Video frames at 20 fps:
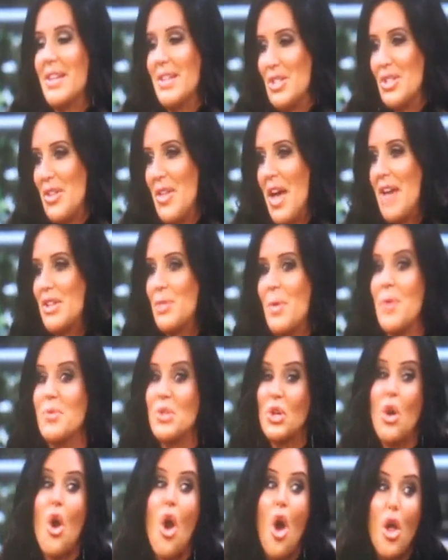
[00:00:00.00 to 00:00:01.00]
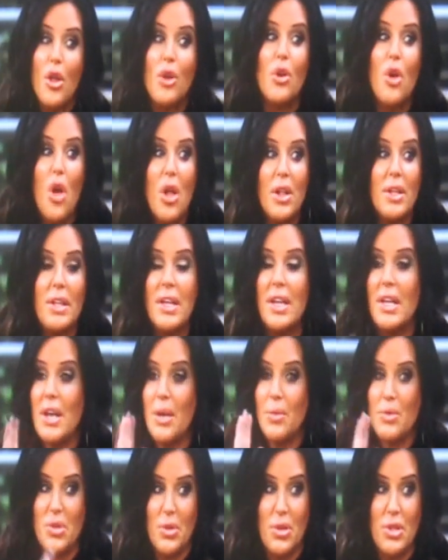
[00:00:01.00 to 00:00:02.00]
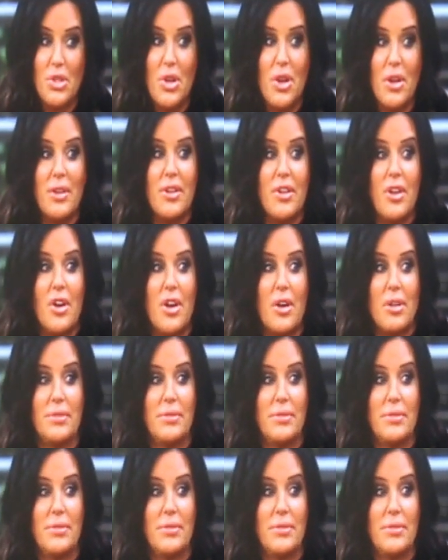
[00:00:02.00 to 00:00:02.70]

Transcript: So that's why. It was a caller calling in. I was only talking to her.